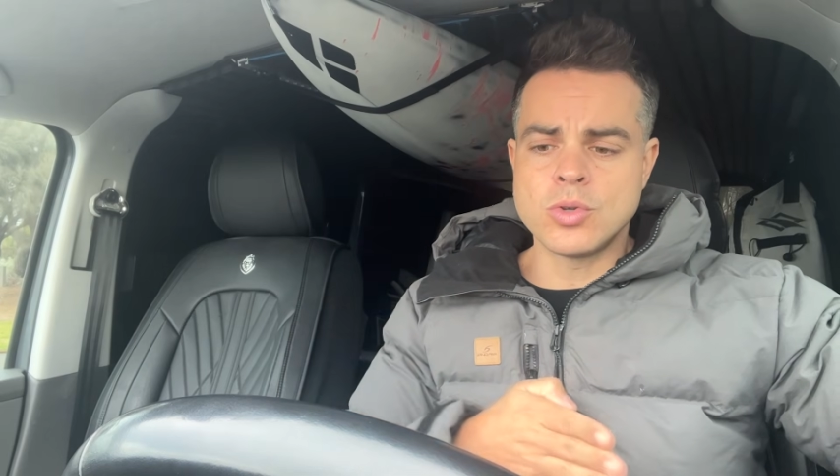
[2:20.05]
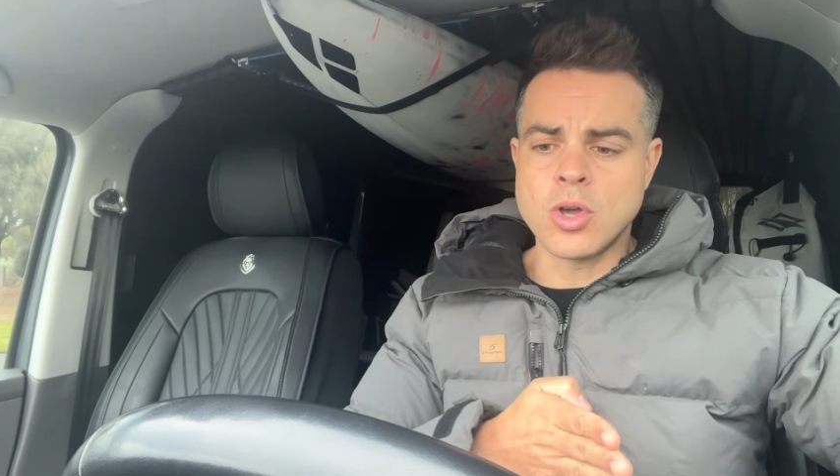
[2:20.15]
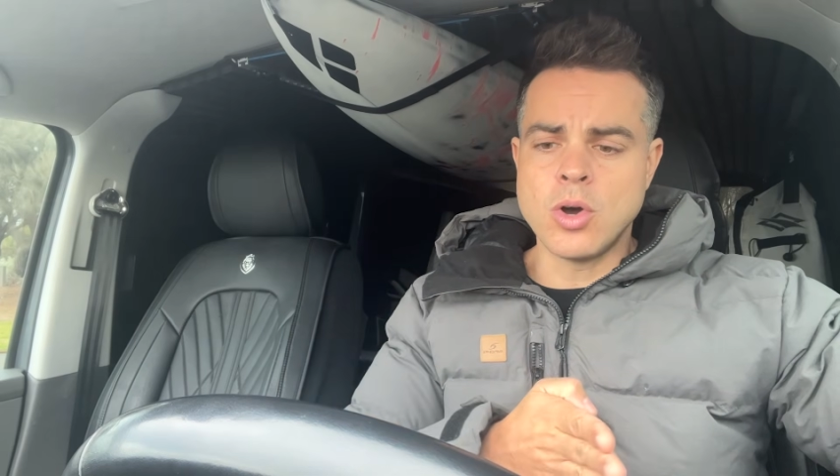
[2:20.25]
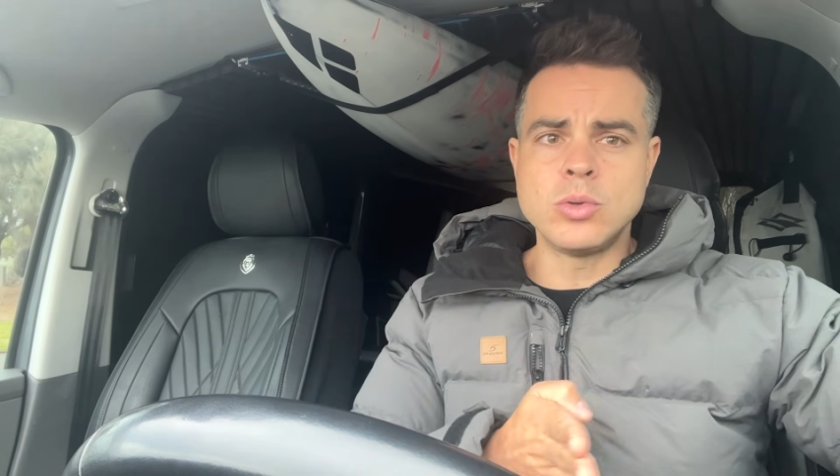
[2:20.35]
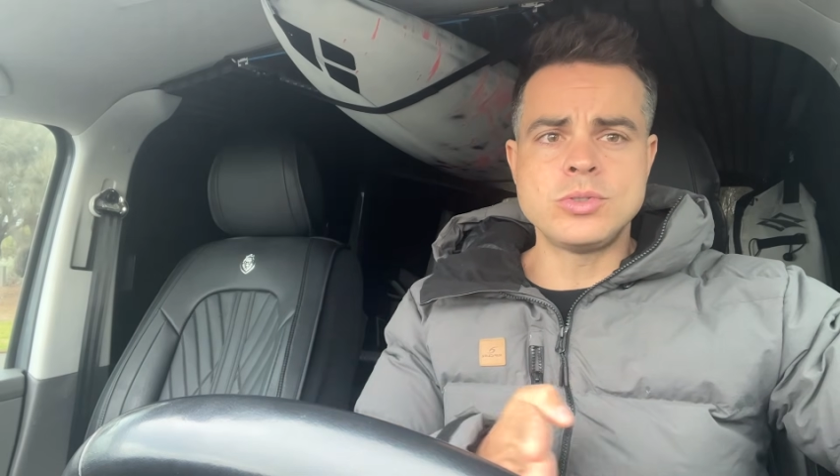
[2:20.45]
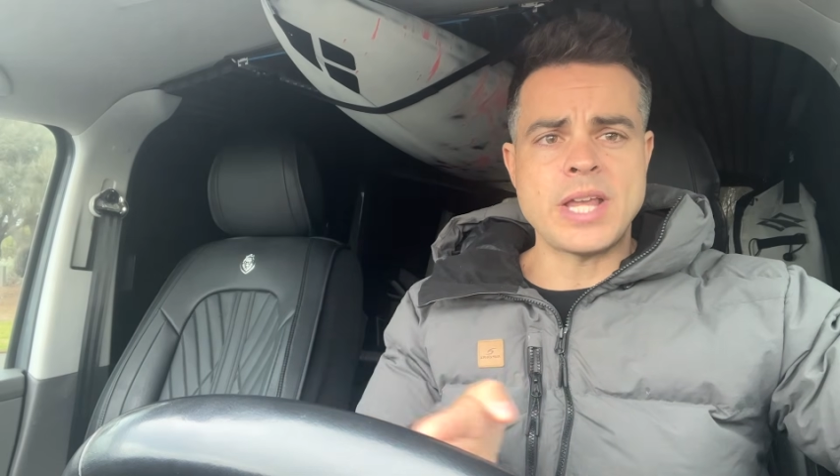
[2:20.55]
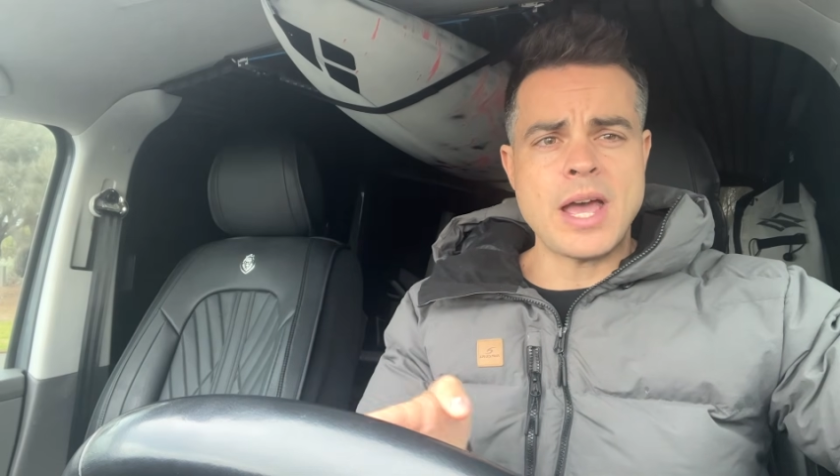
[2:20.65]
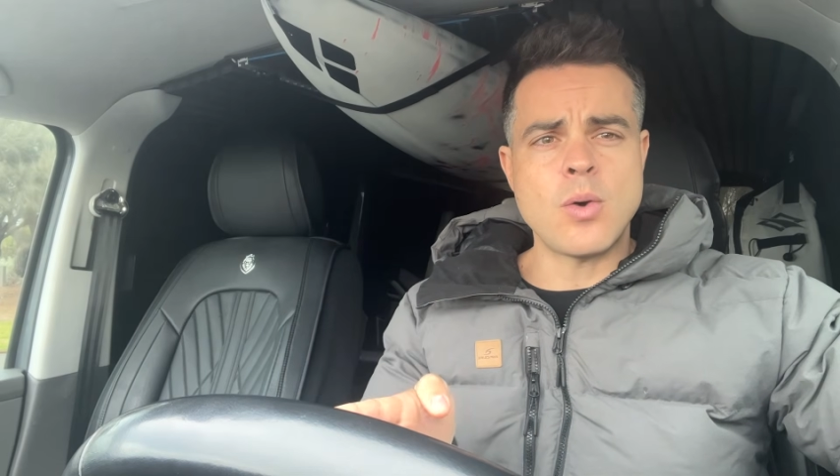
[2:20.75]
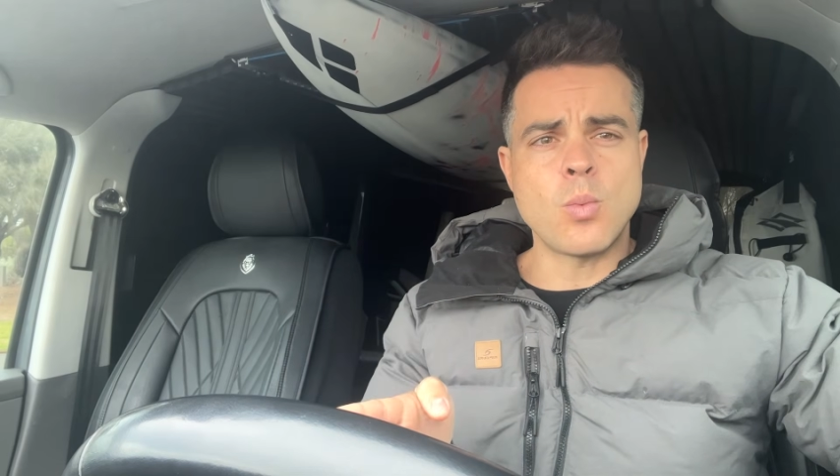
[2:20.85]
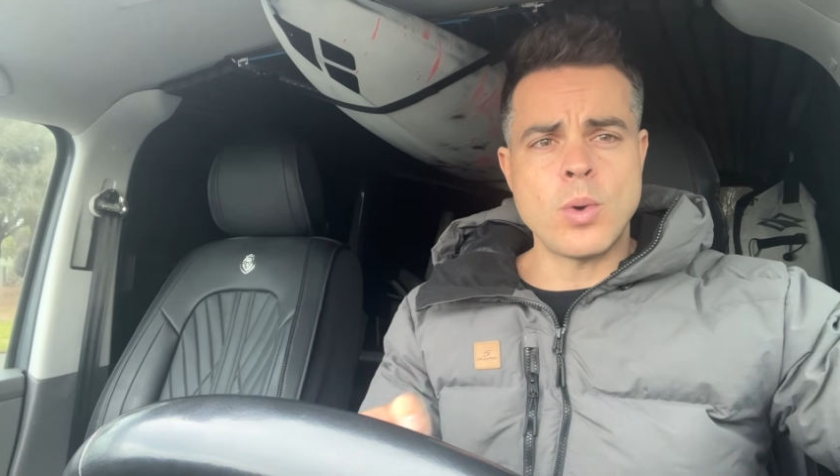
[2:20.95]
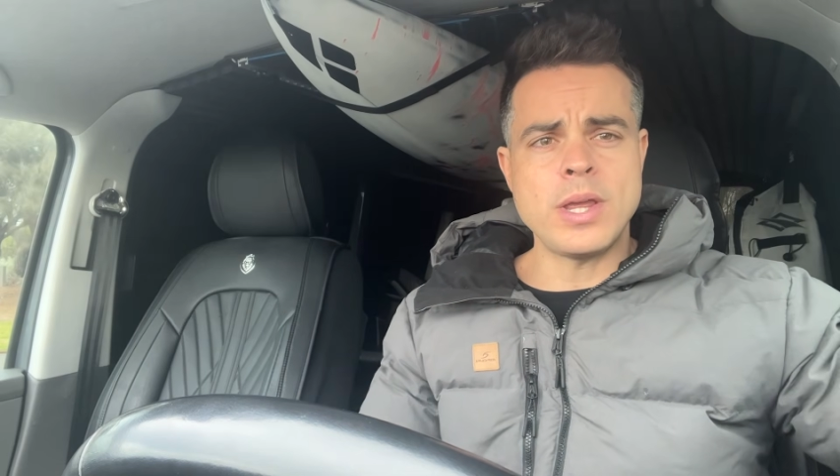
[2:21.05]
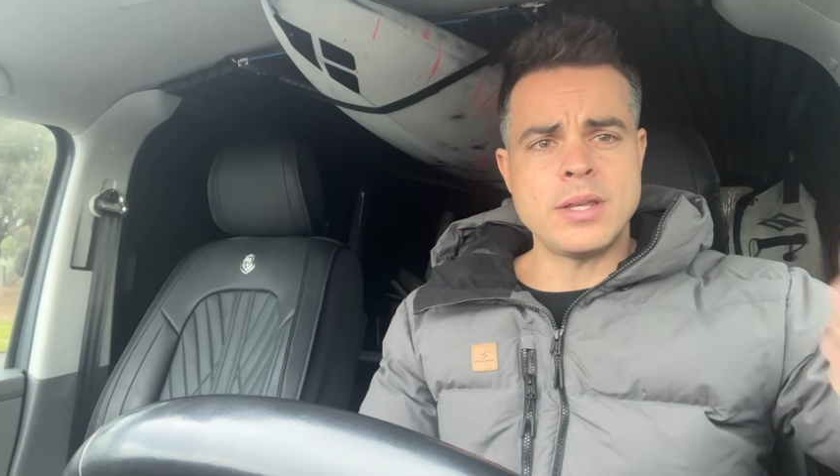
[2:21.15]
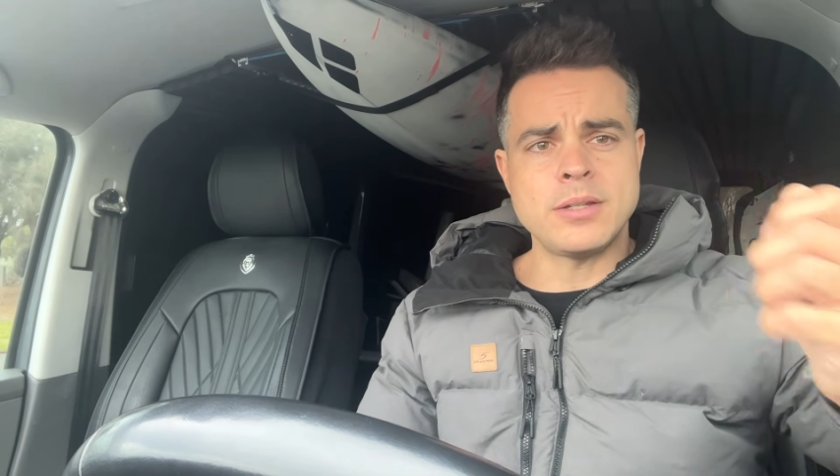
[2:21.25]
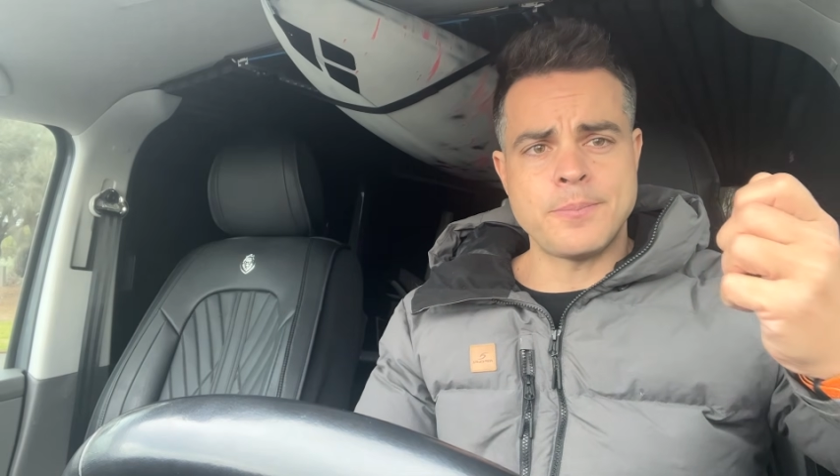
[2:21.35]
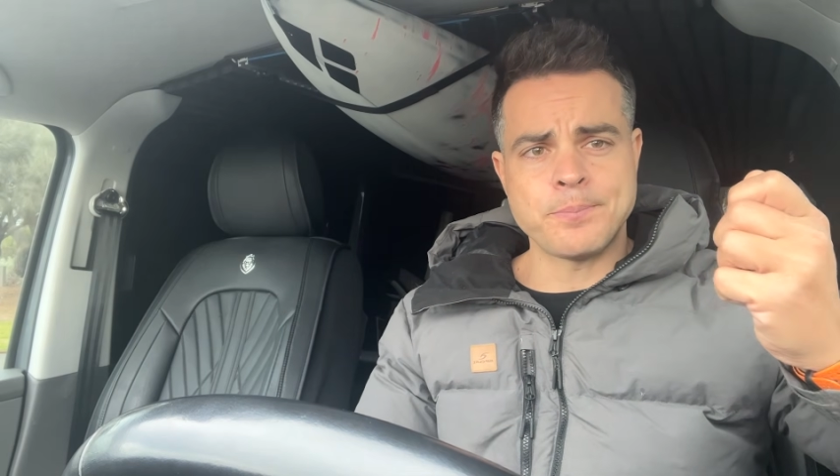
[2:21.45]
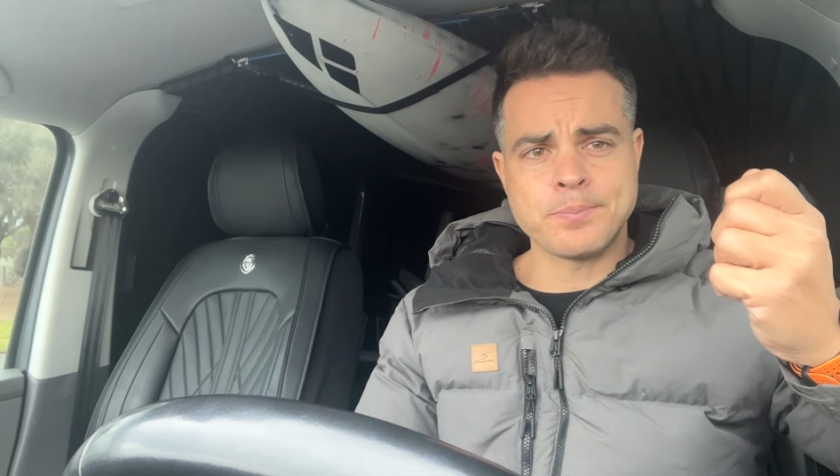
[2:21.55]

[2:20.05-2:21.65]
go downwind,